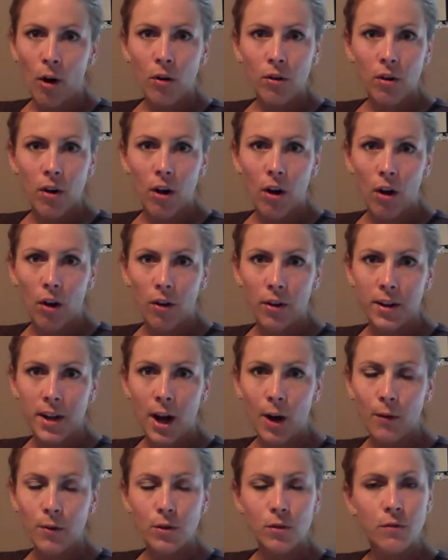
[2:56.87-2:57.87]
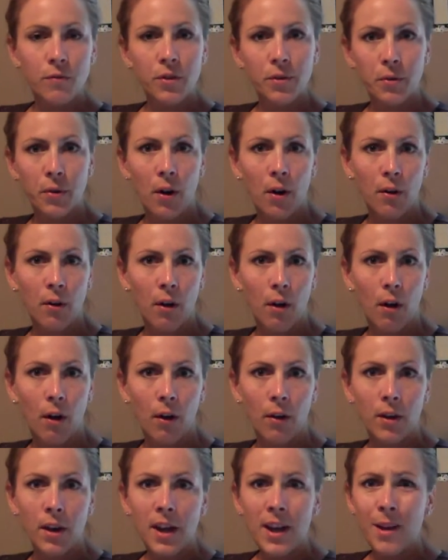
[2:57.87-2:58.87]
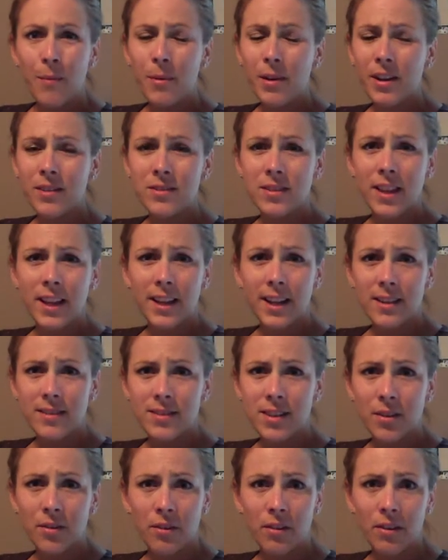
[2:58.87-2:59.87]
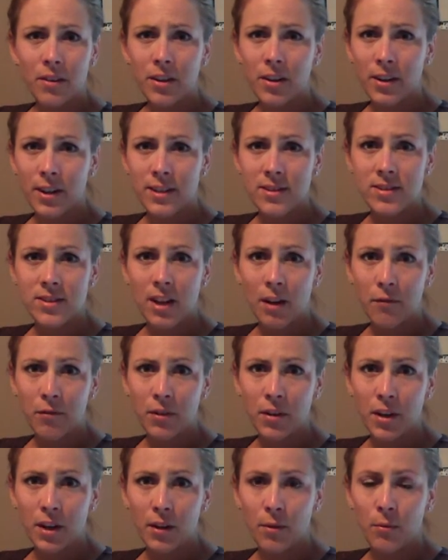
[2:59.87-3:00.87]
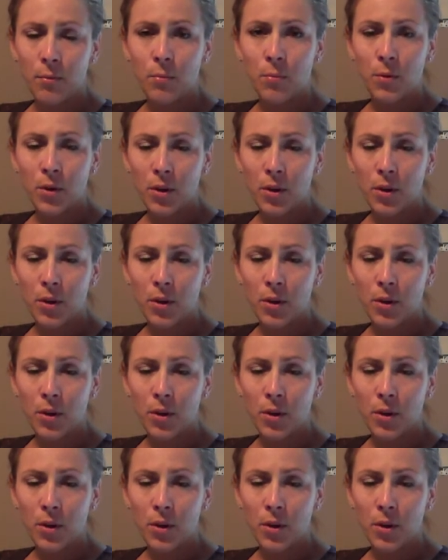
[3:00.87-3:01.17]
alcohol and how you view alcohol. Because like I said earlier, it's definitely a